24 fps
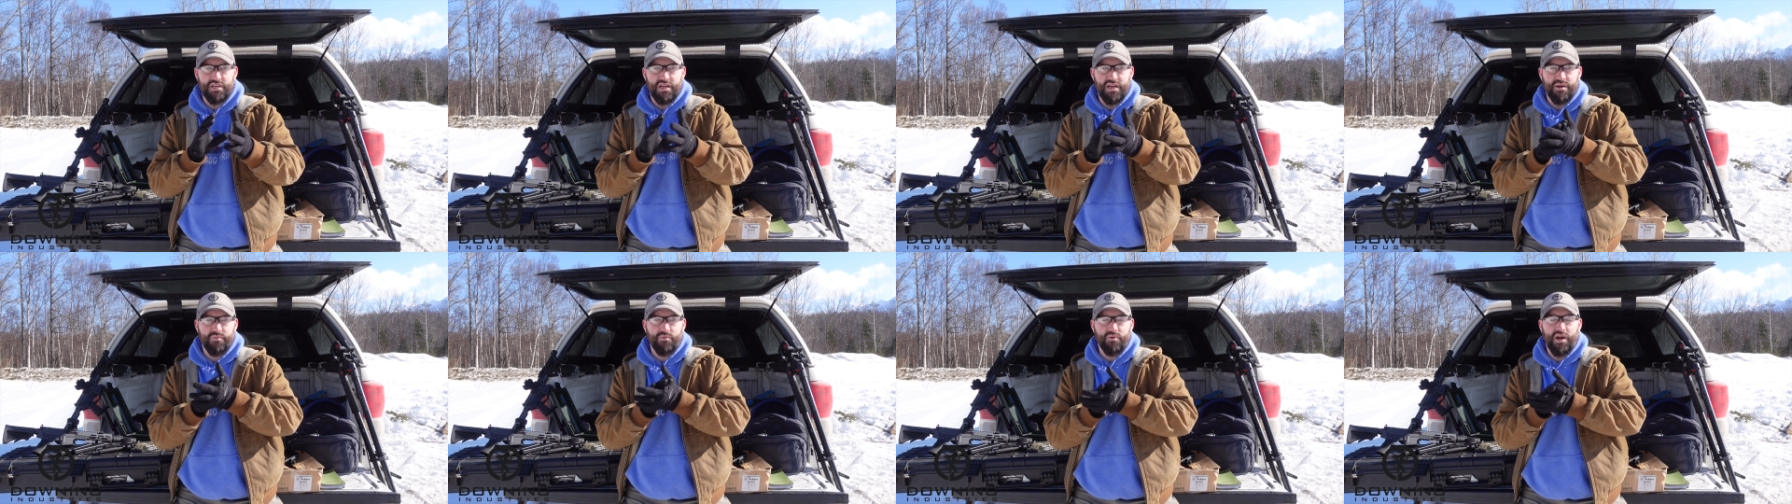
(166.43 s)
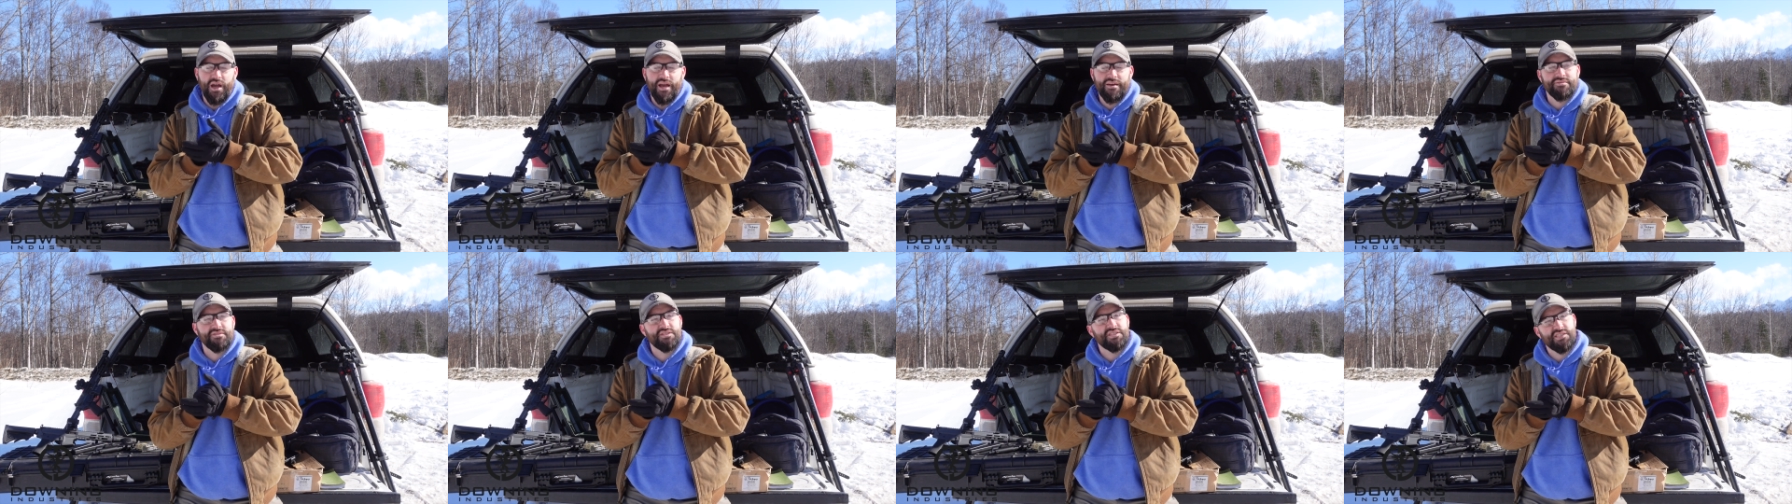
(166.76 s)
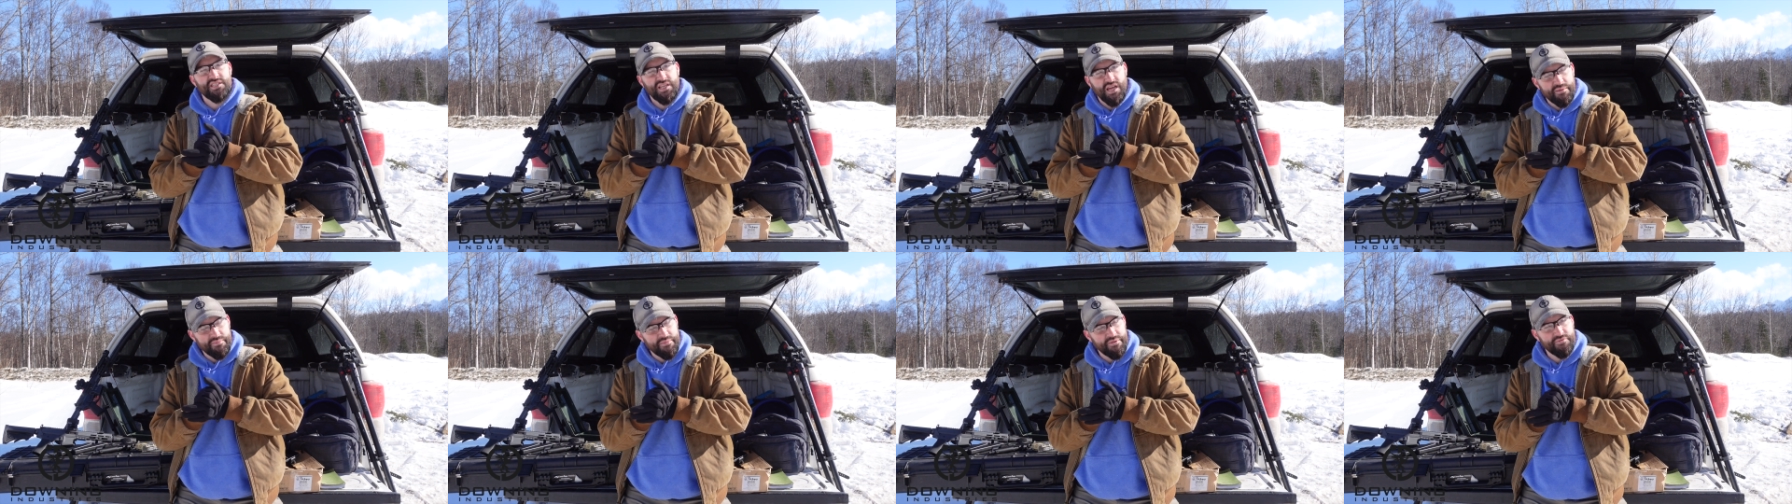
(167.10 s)
Uh, we'll have
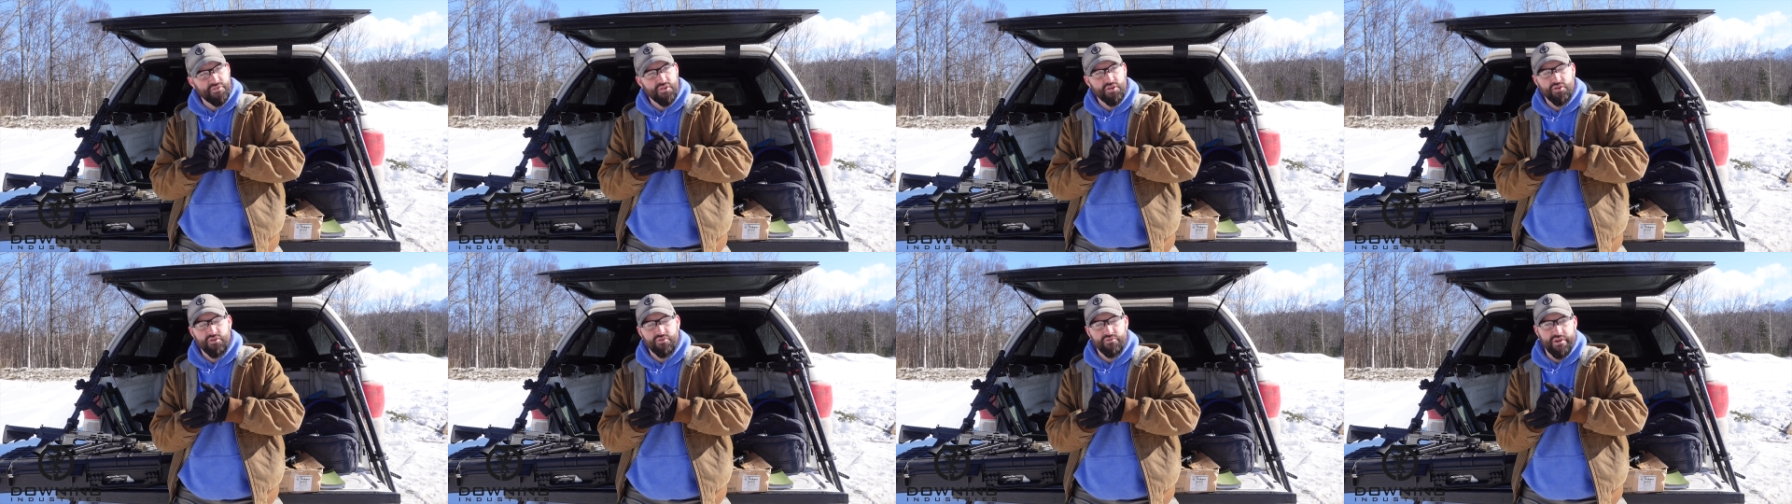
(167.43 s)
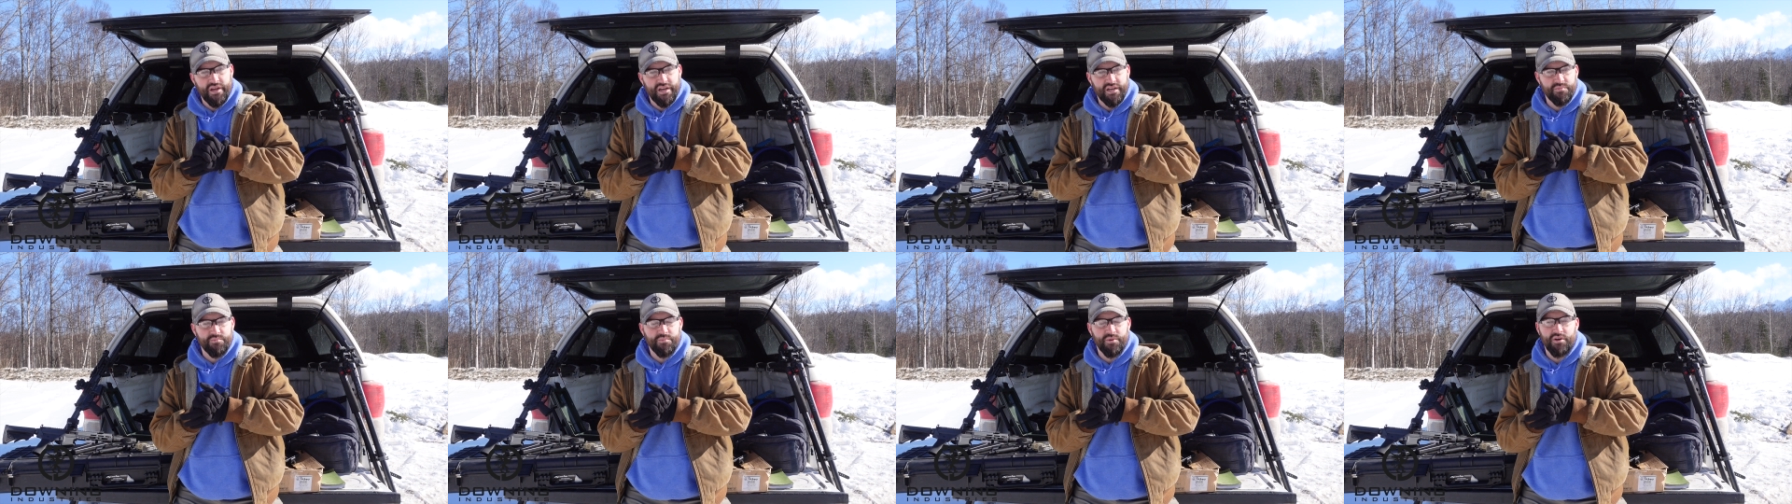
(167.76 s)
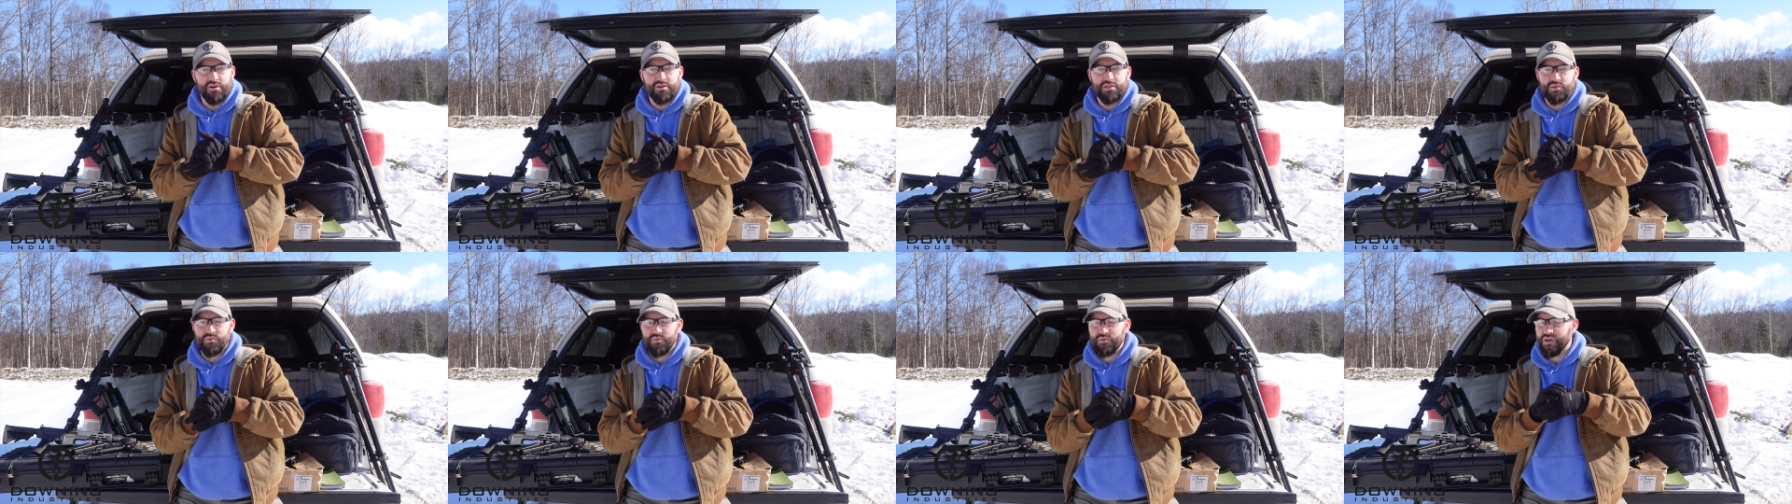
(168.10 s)
some of the correct
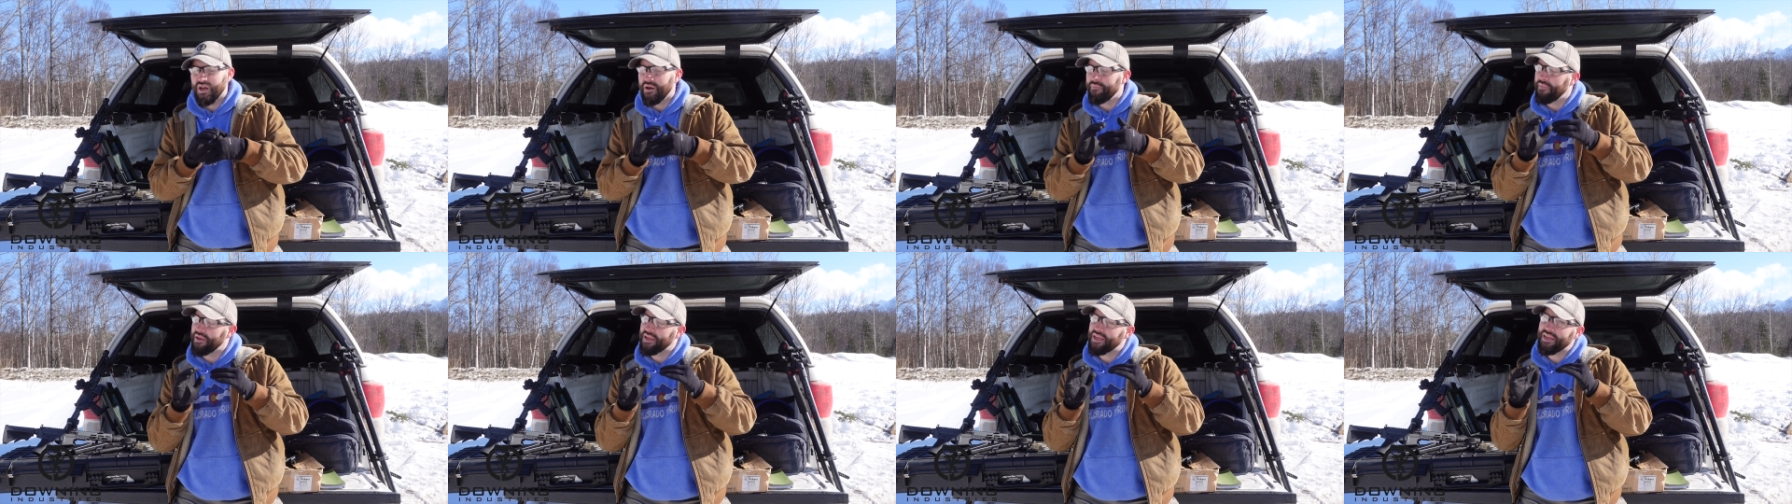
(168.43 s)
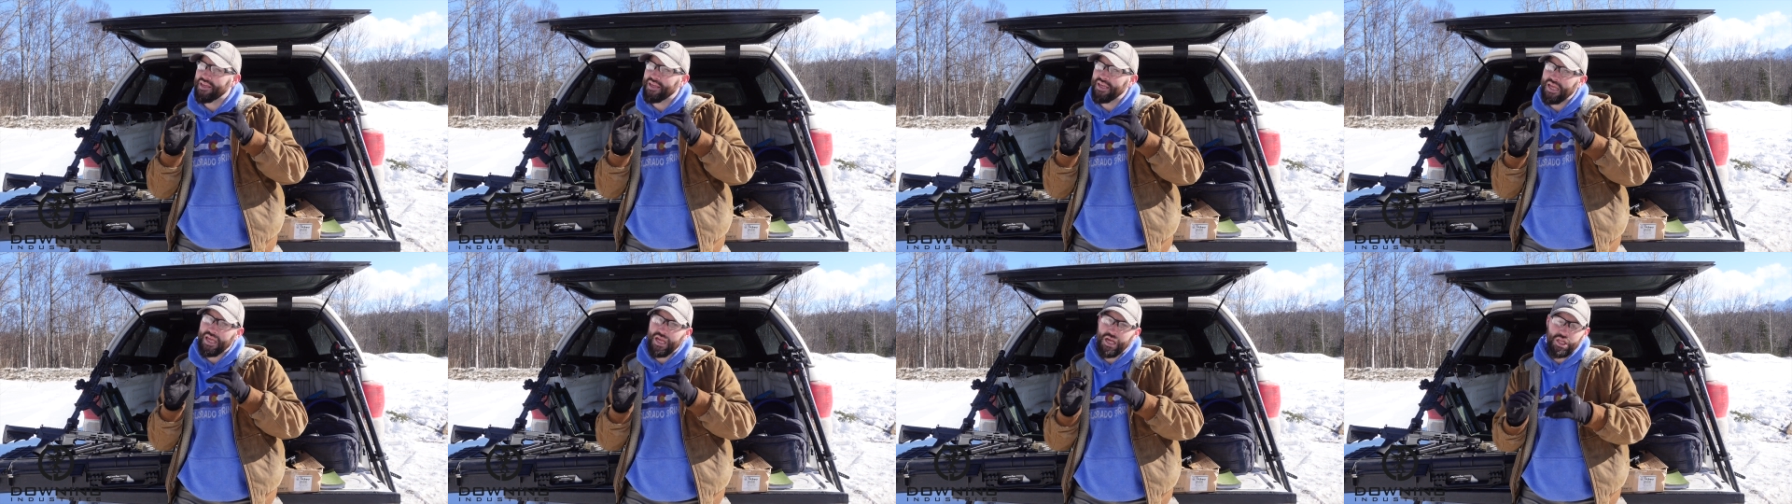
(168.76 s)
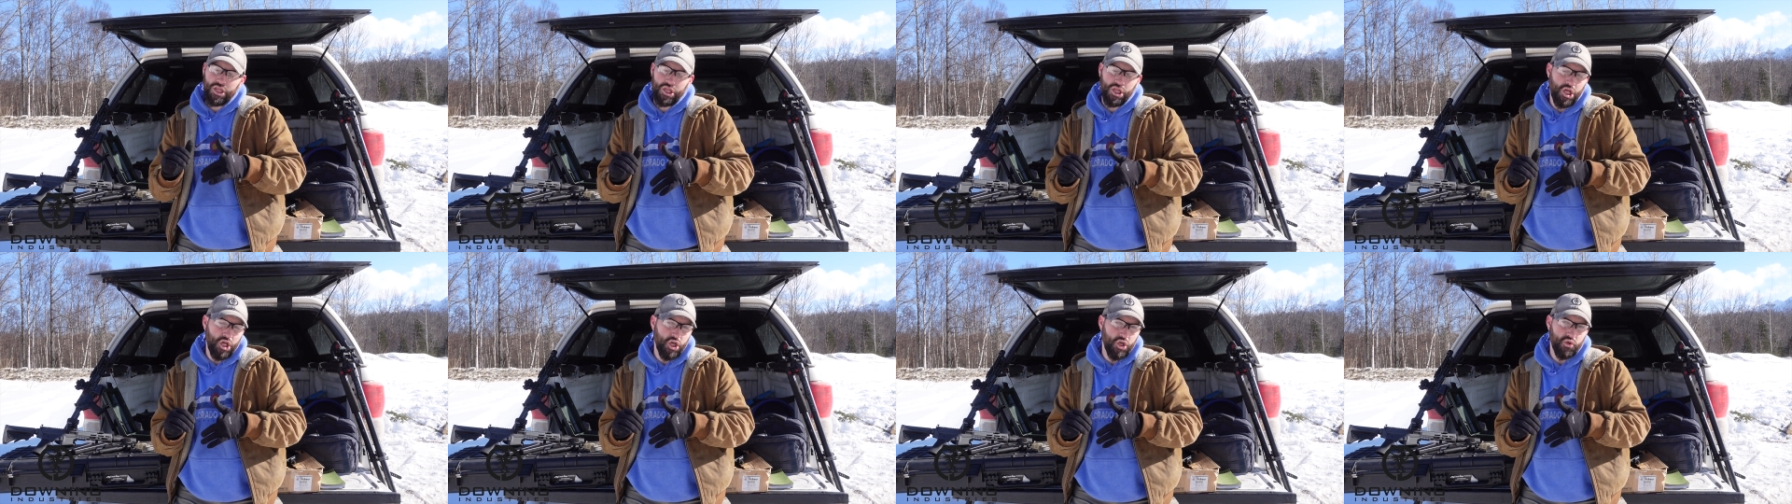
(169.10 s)
parts. We're not making a
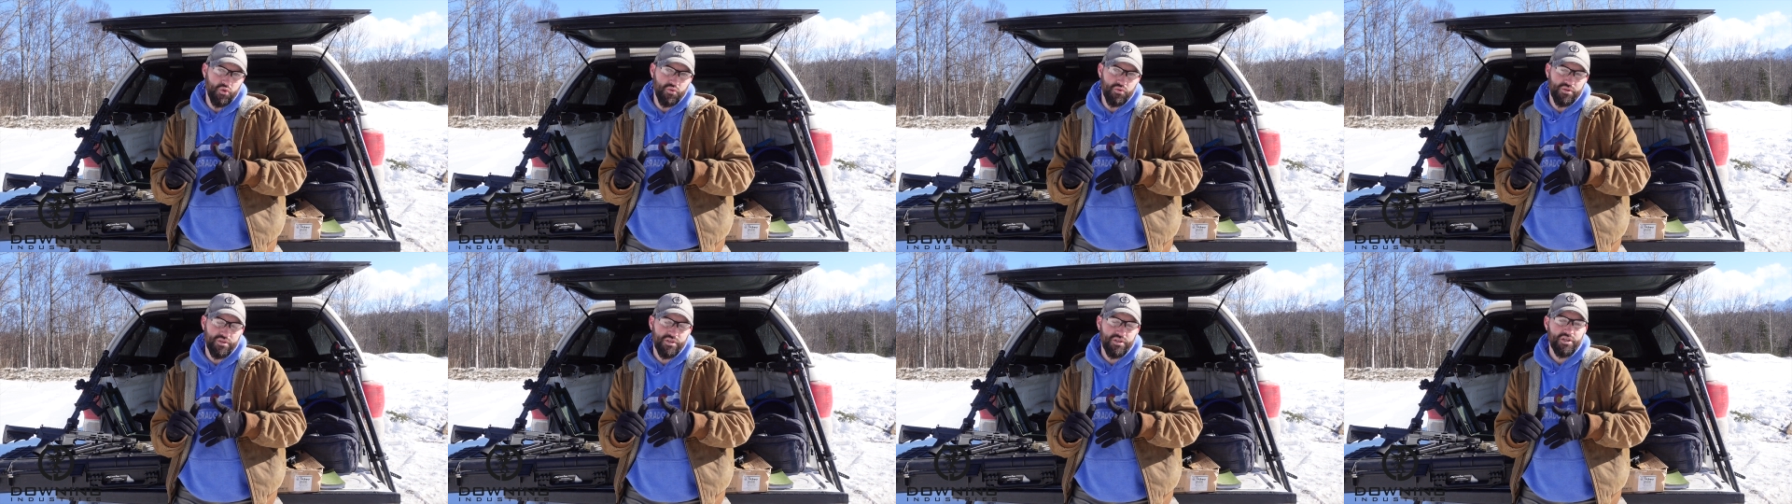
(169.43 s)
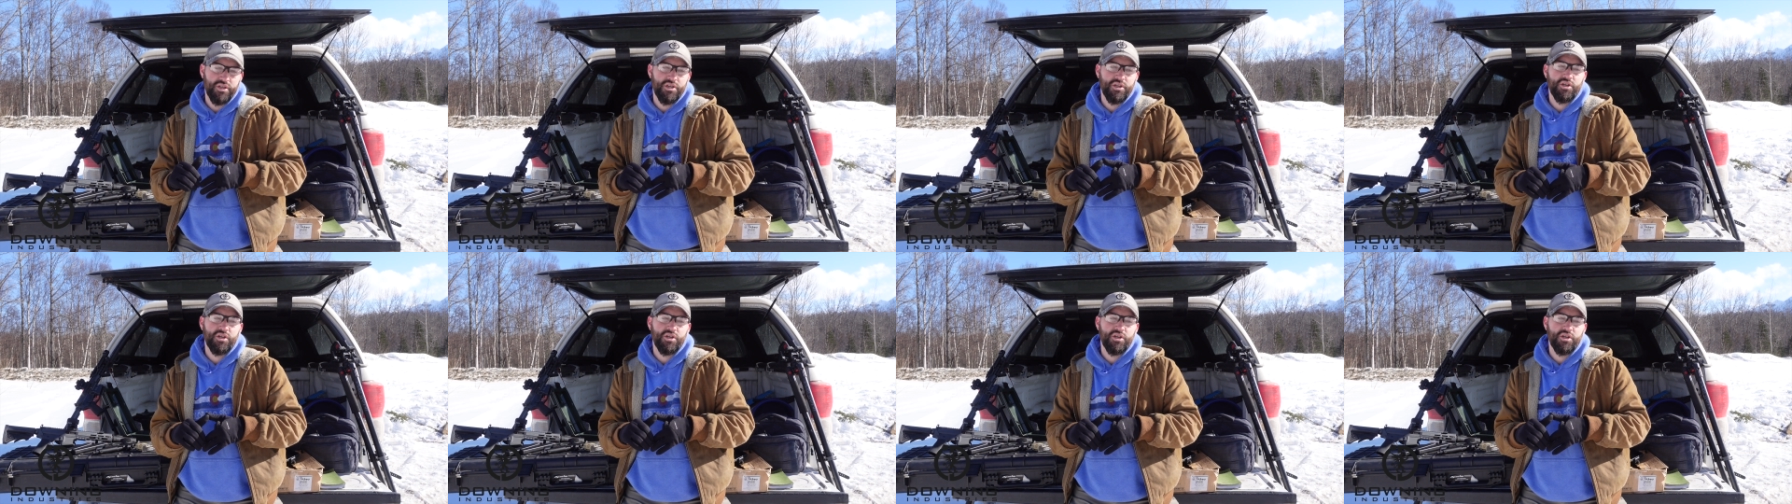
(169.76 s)
clone.